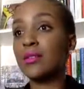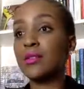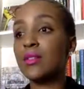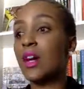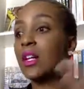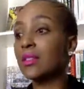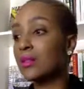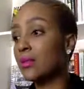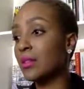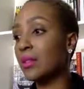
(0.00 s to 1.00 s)
not
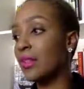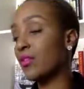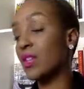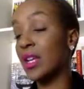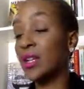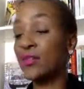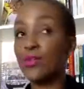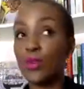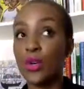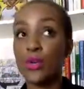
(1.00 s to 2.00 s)
lived in
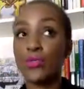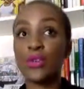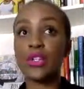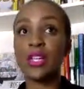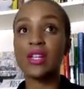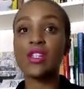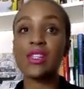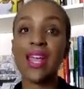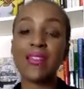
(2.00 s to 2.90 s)
for years,